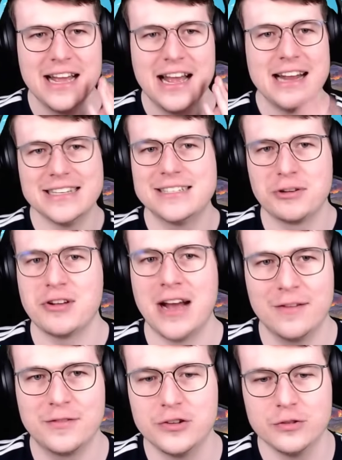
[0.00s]
this is what you have
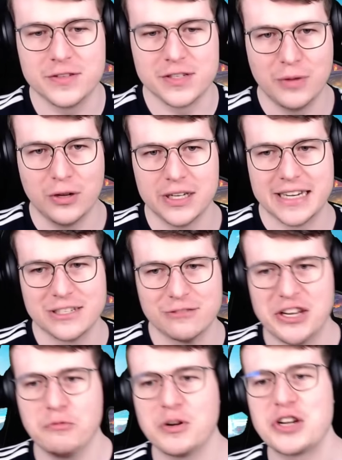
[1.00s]
to do with this bowler decks, right?
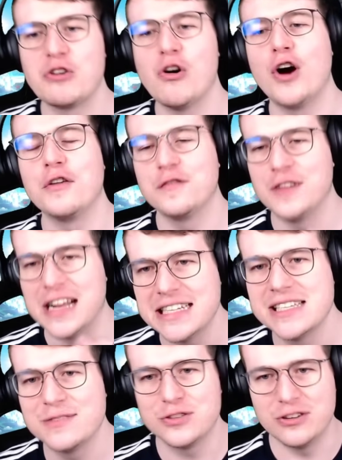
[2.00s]
You want to go
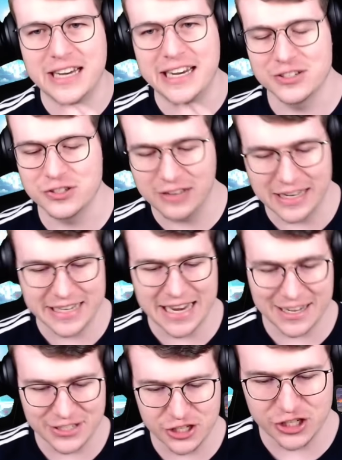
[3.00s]
offensive tornadoes to get the
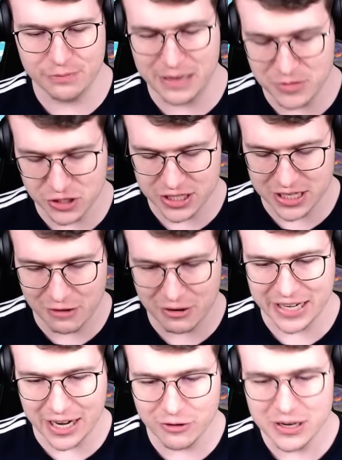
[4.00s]
extra damage on tower.
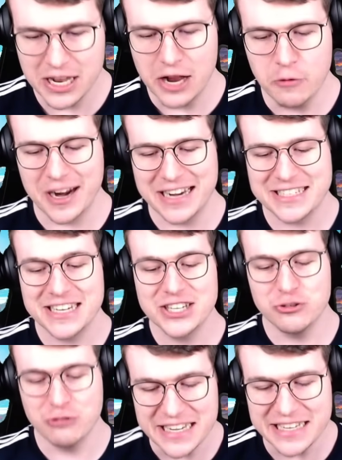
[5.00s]
Now we hit
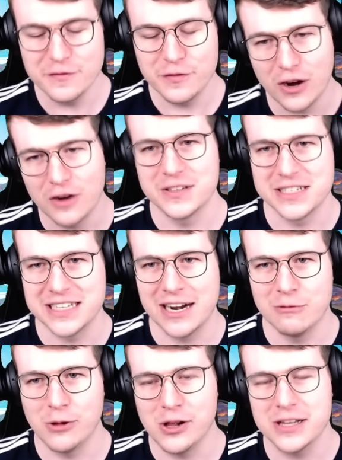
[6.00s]
24th in the entire
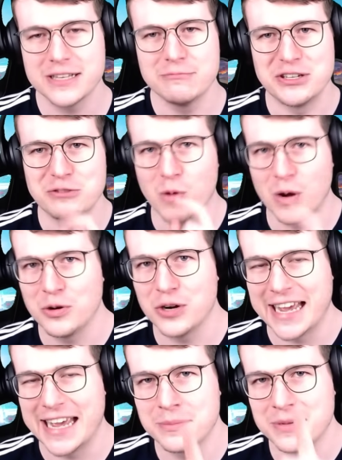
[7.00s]
world. We do one more
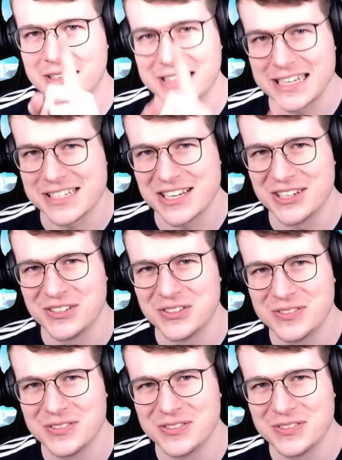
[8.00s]
game. Let's go.